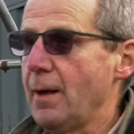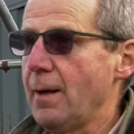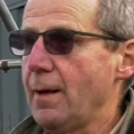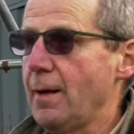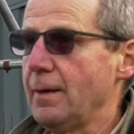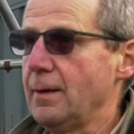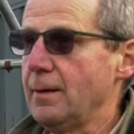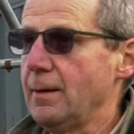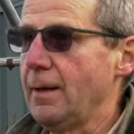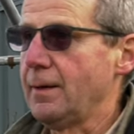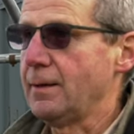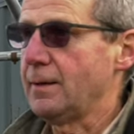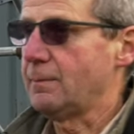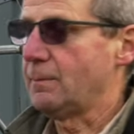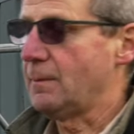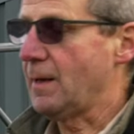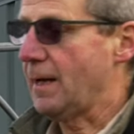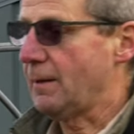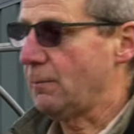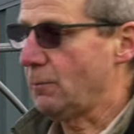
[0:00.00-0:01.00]
and
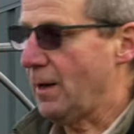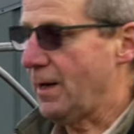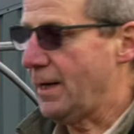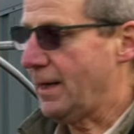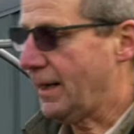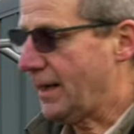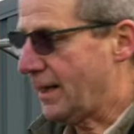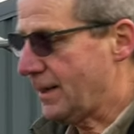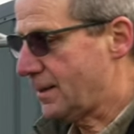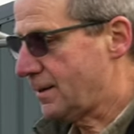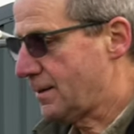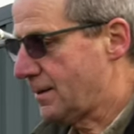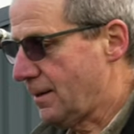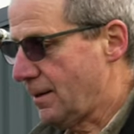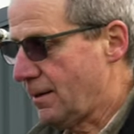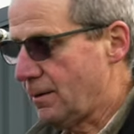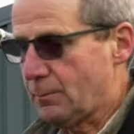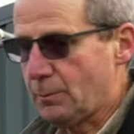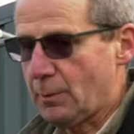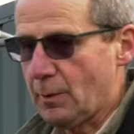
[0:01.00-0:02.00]
that way it gets
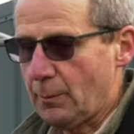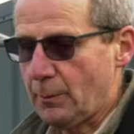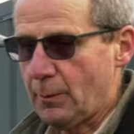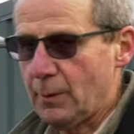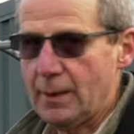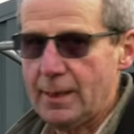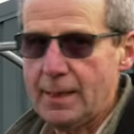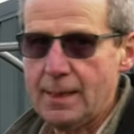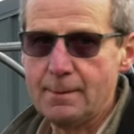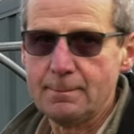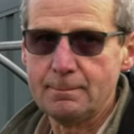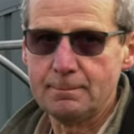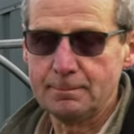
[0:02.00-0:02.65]
turned properly.